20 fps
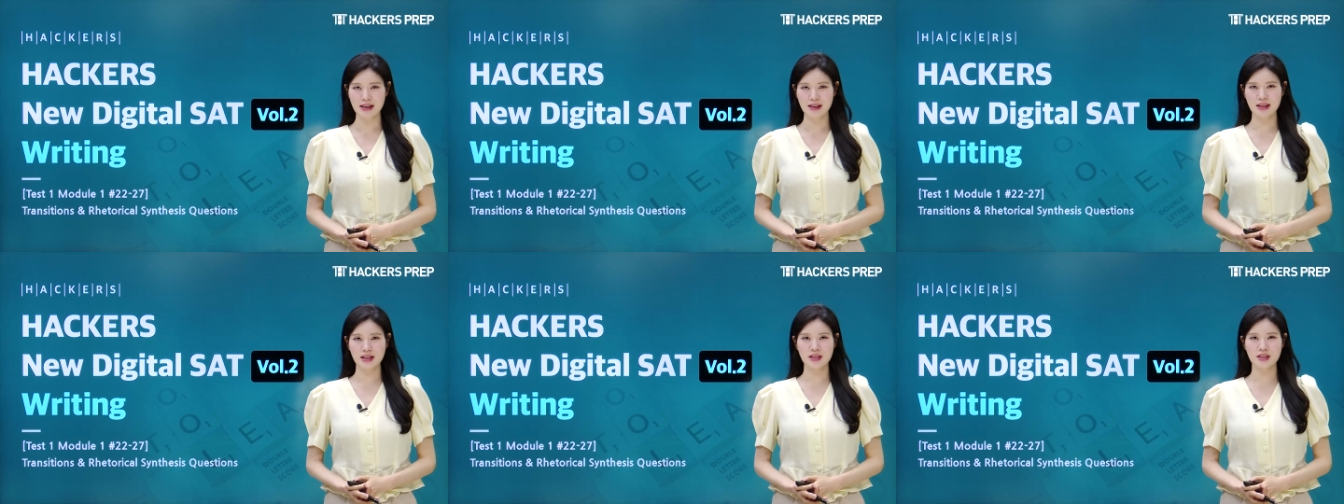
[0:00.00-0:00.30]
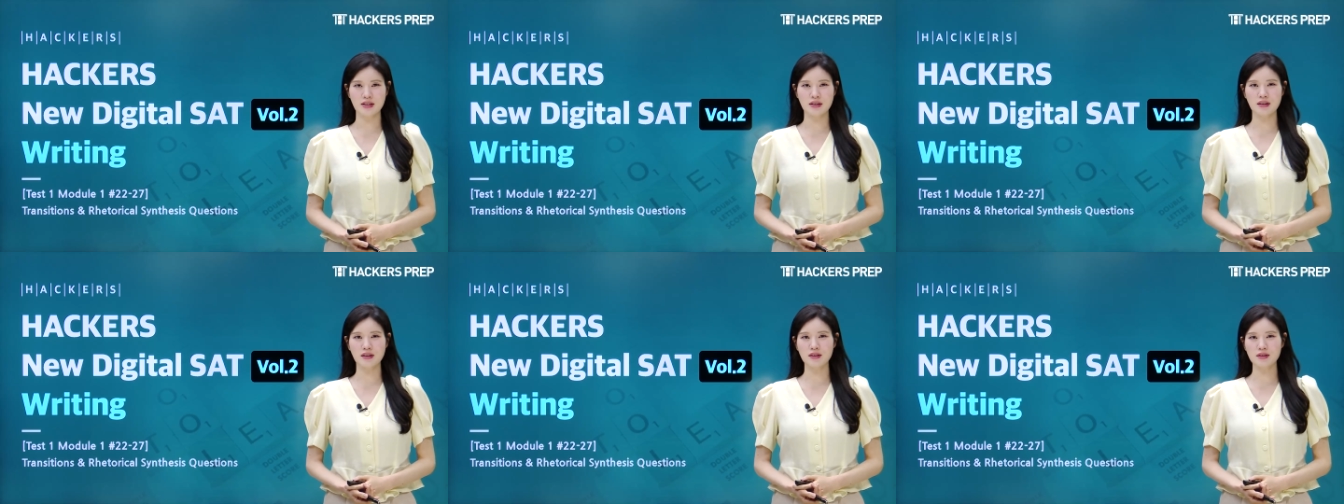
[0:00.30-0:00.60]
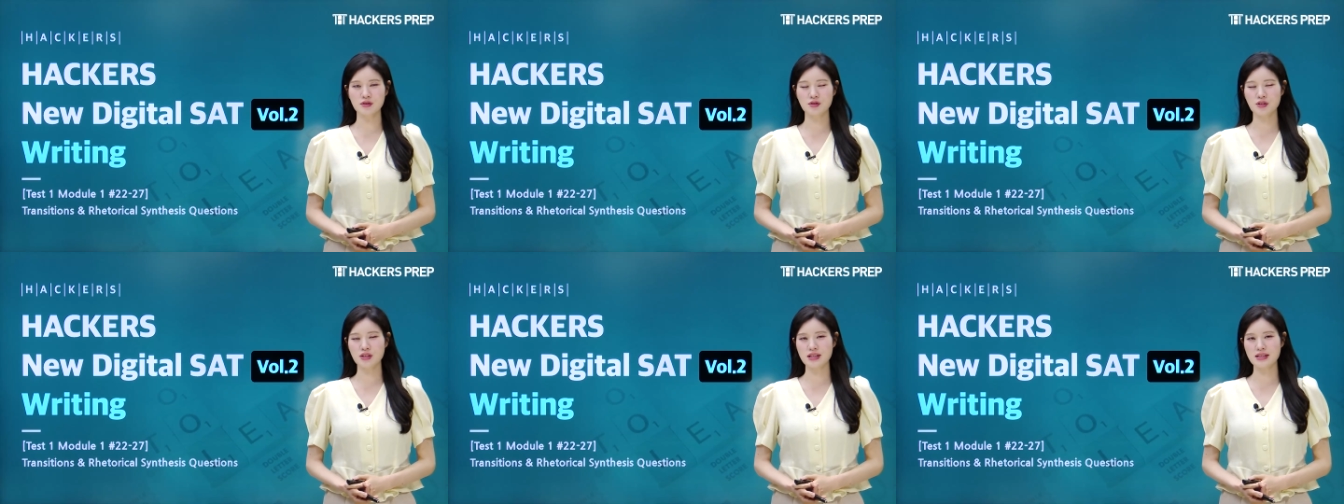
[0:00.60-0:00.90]
These are
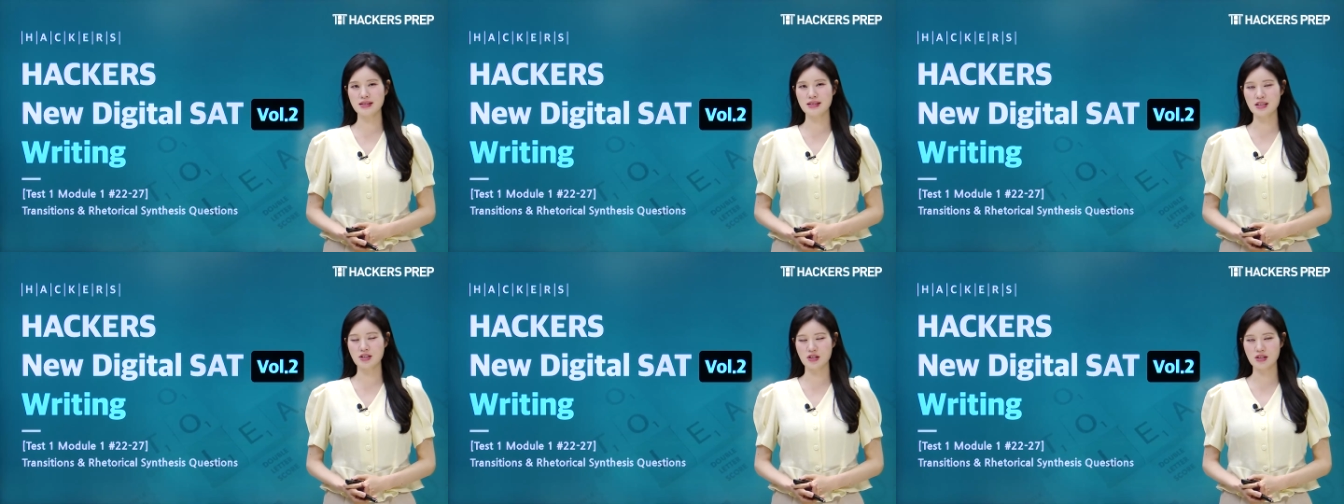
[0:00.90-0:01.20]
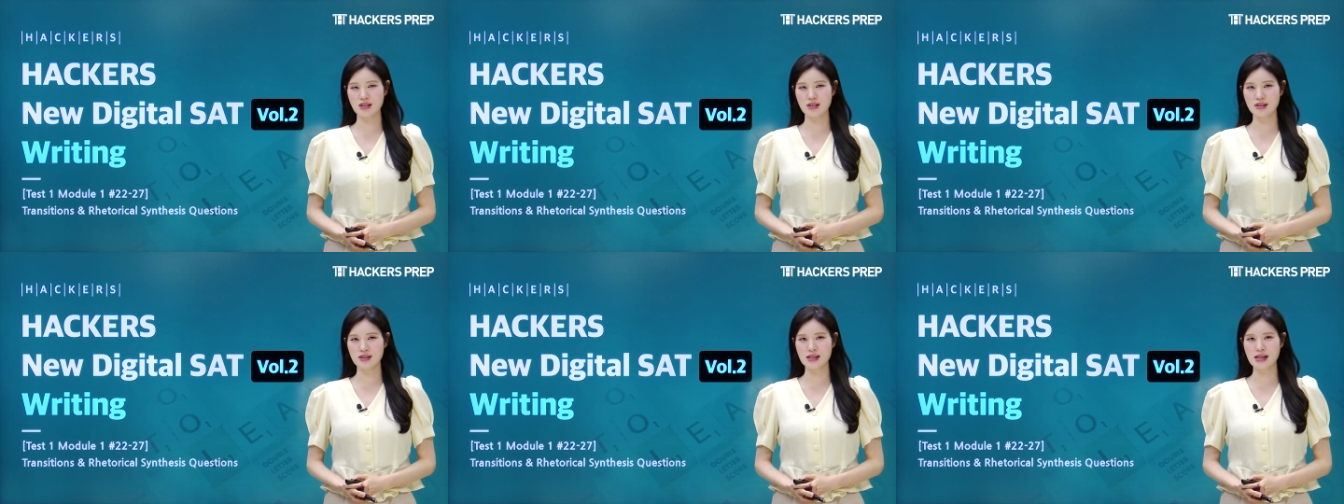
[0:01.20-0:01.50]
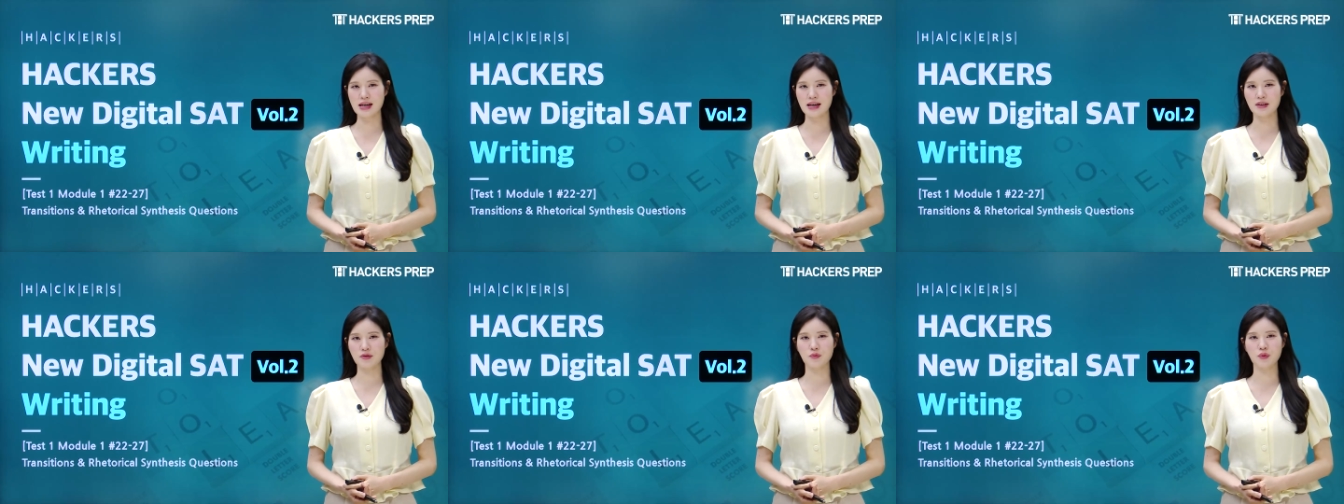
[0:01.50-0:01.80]
all transitions
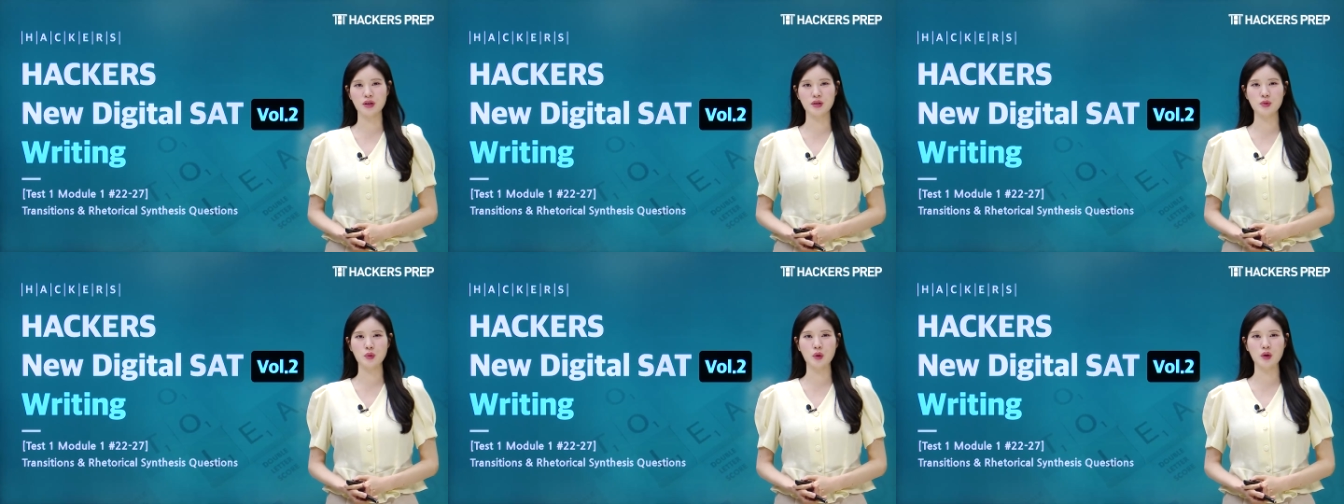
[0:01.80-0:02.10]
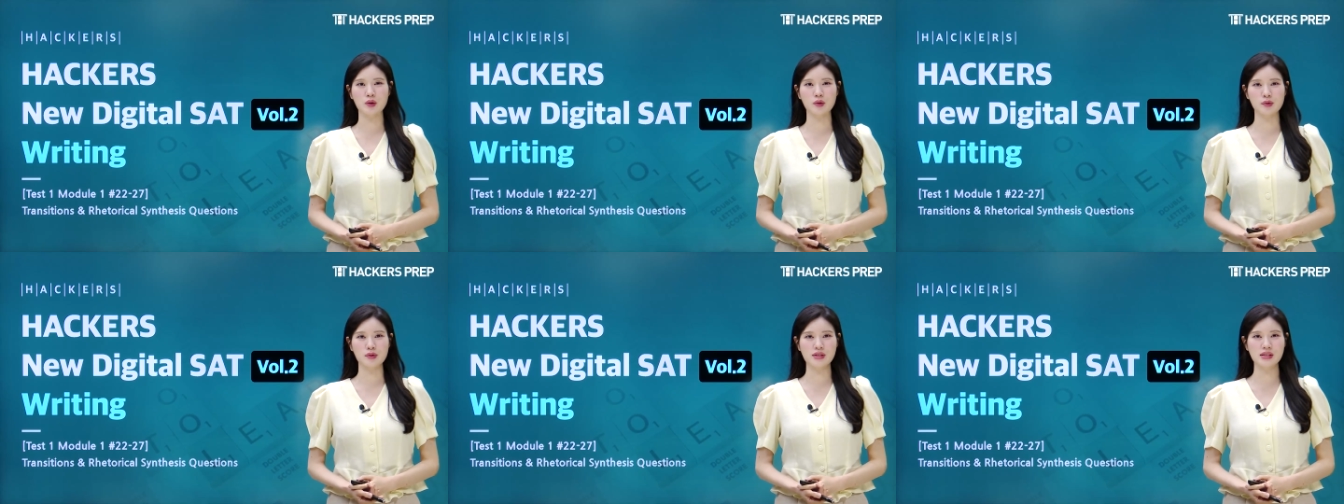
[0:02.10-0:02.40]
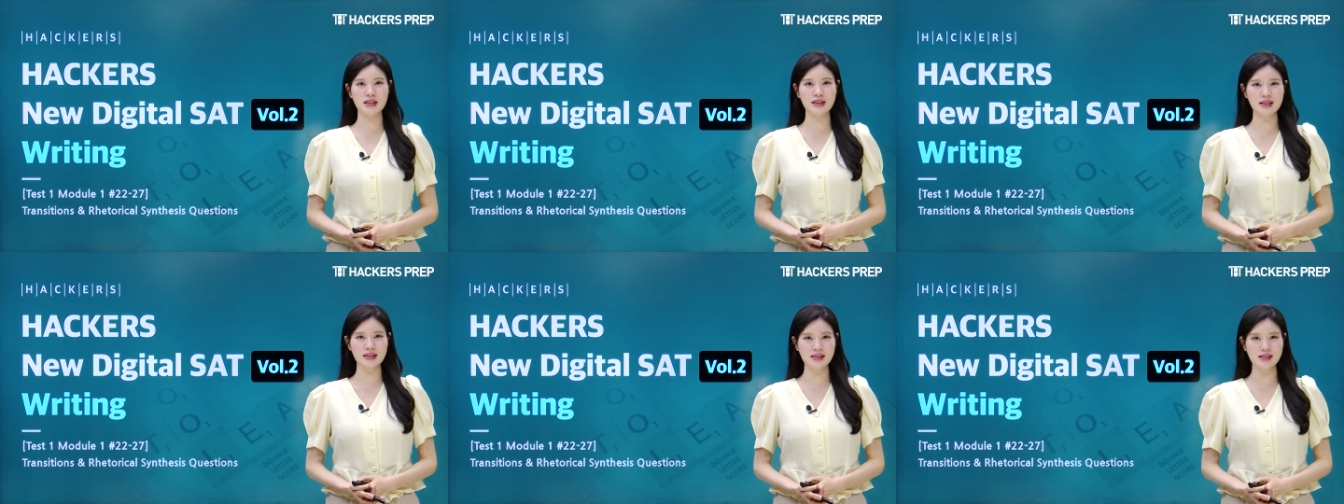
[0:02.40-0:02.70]
and rhetorical
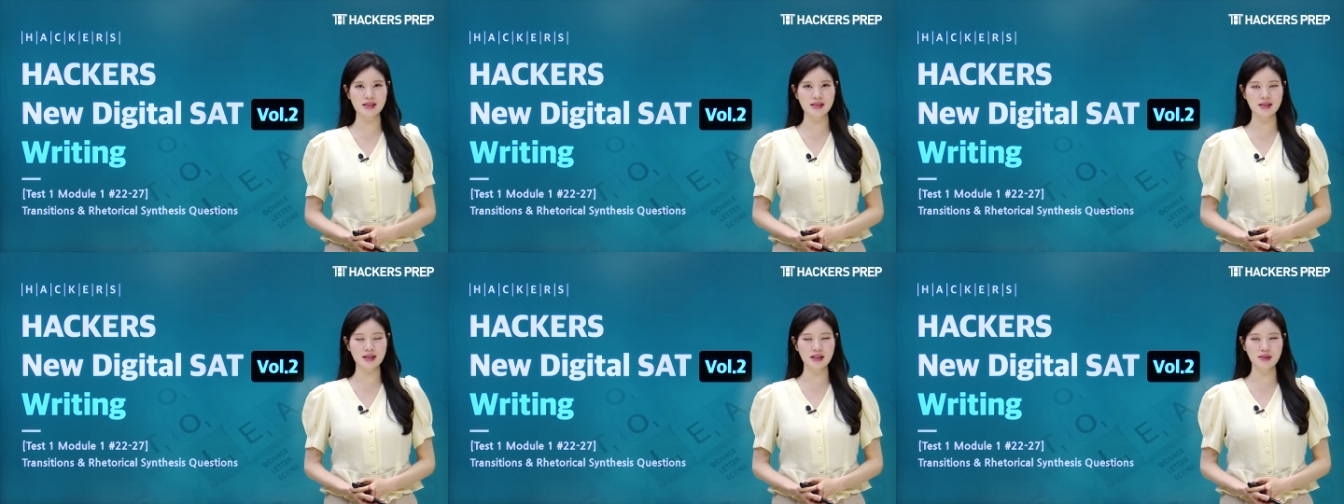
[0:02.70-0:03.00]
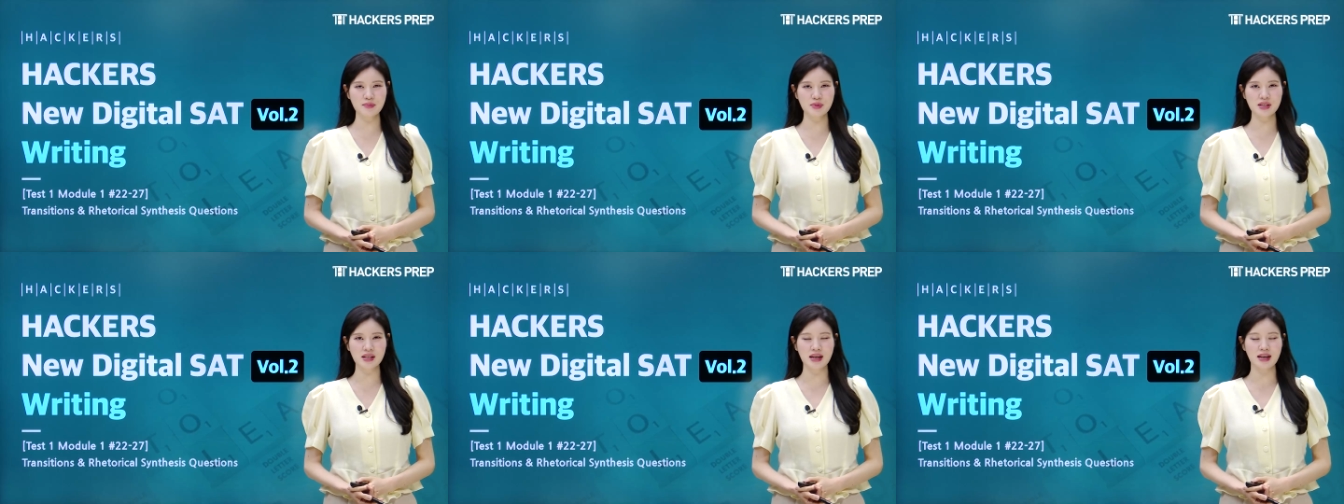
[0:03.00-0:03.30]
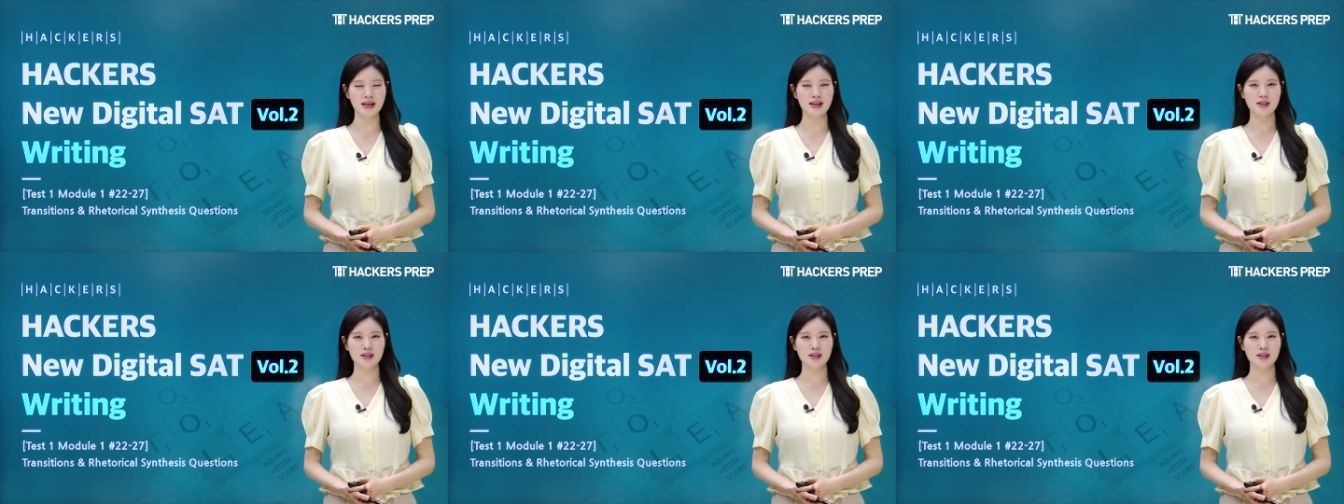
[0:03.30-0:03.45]
synthesis types,